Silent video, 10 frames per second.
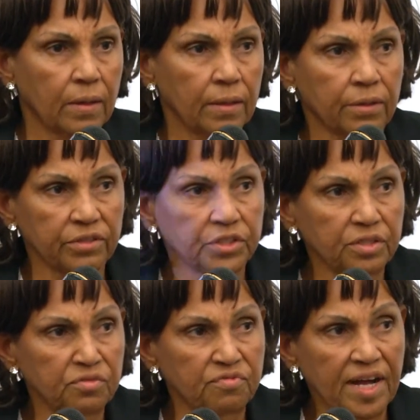a
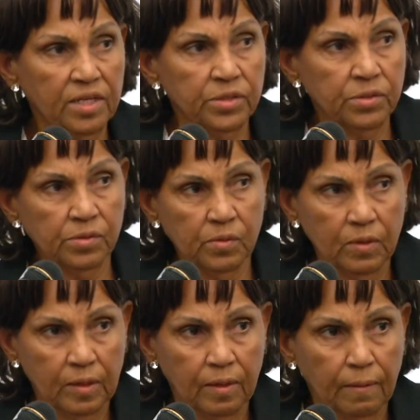Christian value
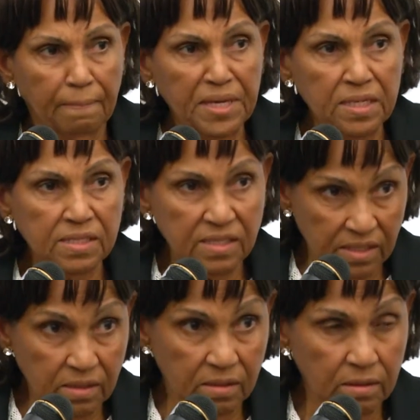
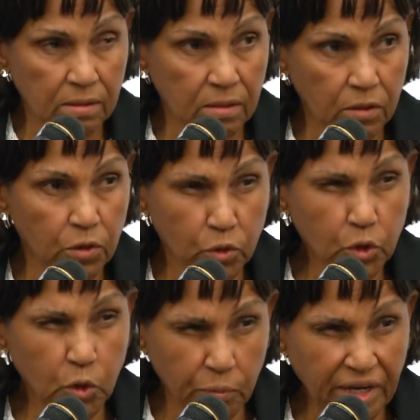means, you know, you
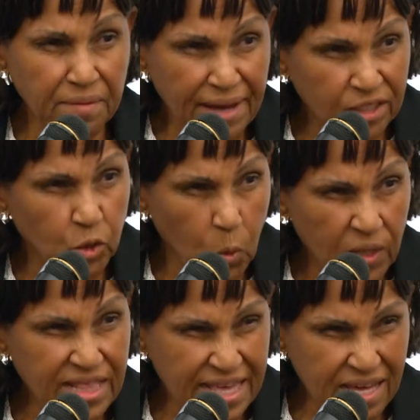could bring it back to
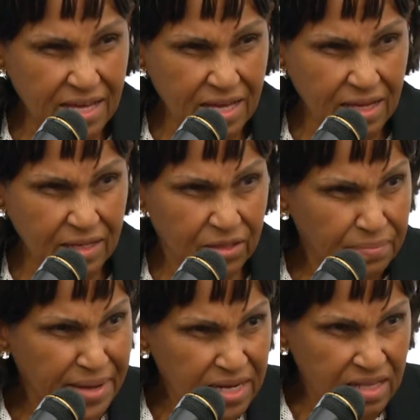one thing. There are
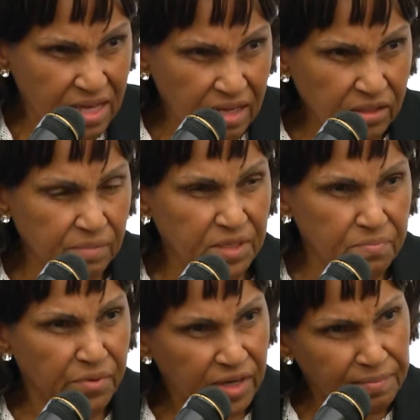many things, but
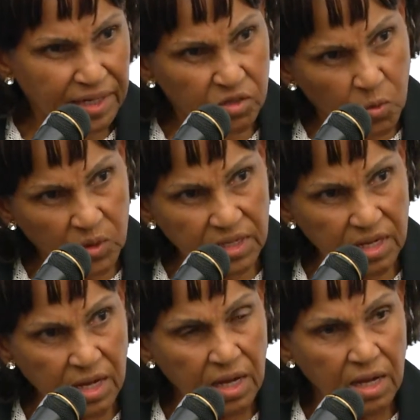bring it back to one thing.
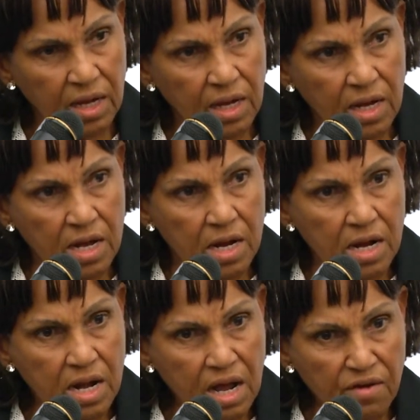
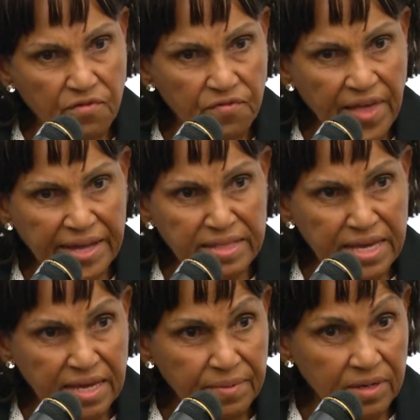Love thy
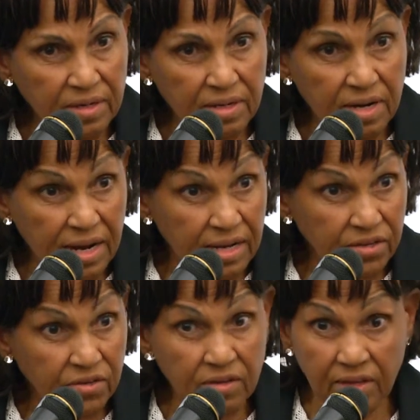neighbor
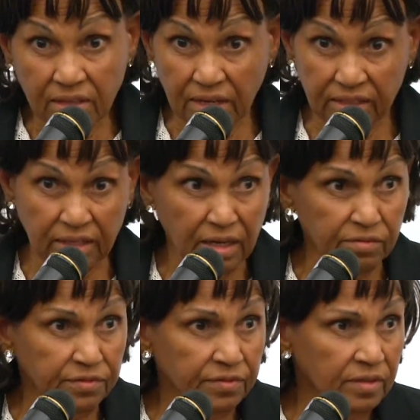as thyself.
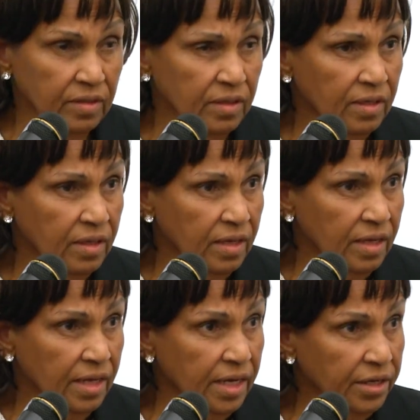
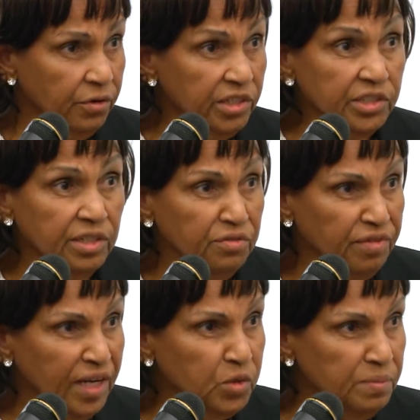A Christian
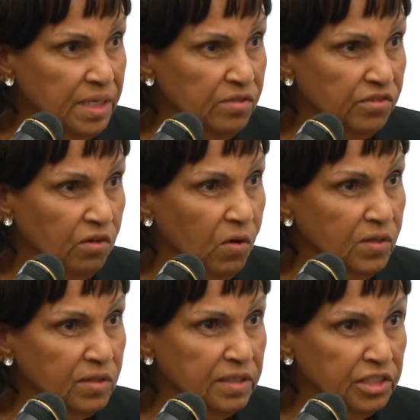value means
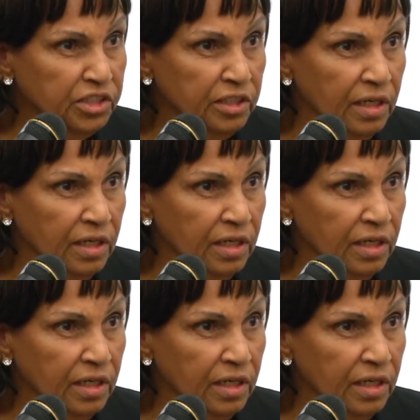unconditional